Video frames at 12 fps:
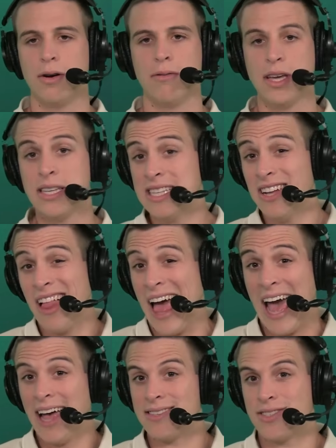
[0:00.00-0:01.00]
He still
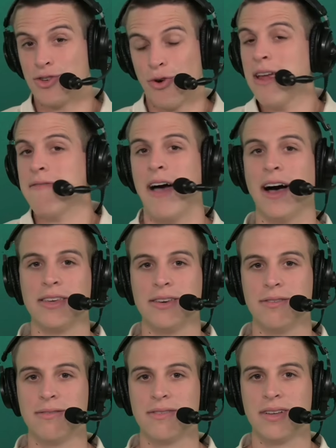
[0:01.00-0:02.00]
has trade value.
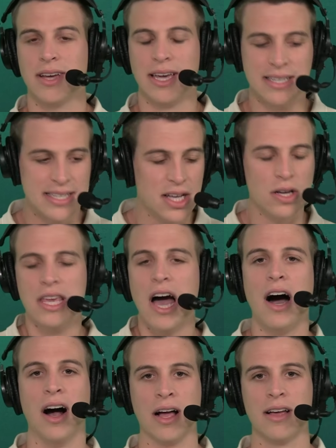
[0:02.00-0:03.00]
He's still
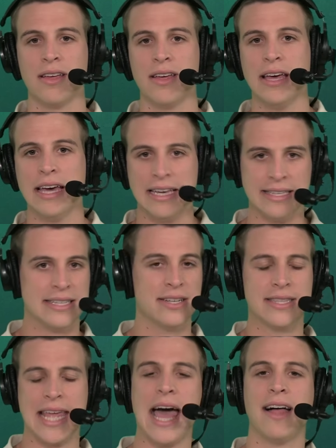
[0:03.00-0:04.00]
young. He's still
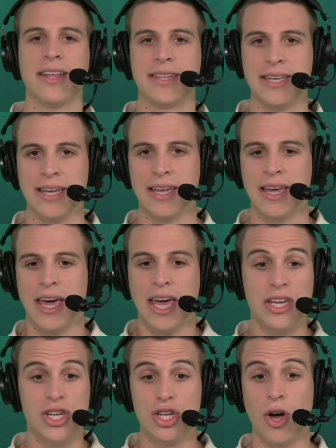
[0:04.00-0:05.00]
talented.
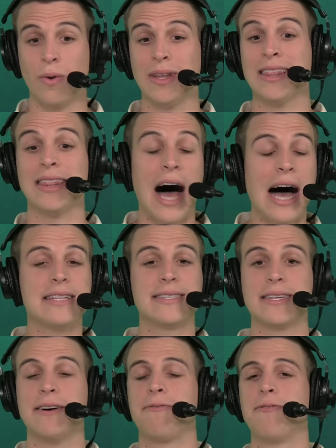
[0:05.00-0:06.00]
He's shown lots
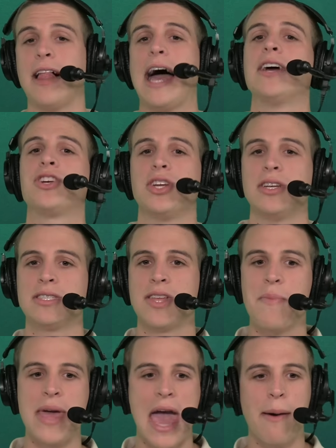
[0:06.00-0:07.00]
of flashes to
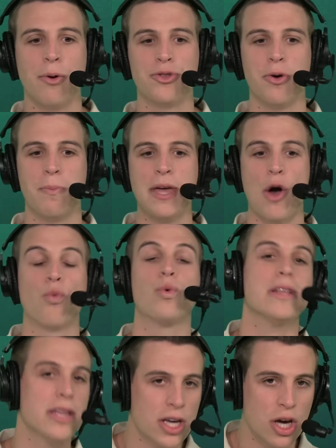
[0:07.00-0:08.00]
be able to be a
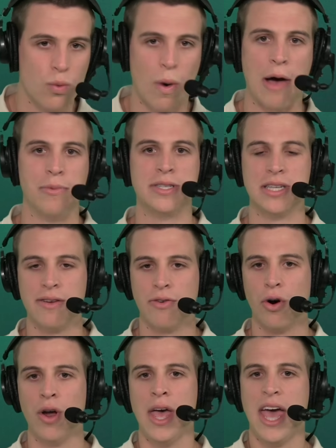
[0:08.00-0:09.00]
really good wide
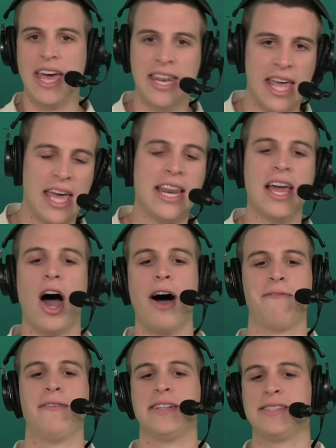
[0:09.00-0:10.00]
receiver in any
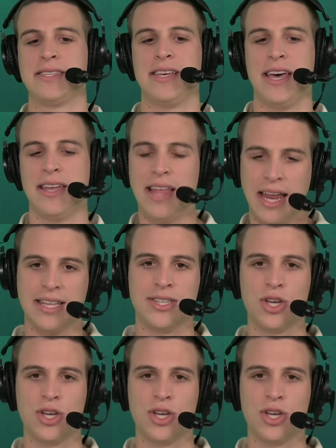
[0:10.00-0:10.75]
offense that he's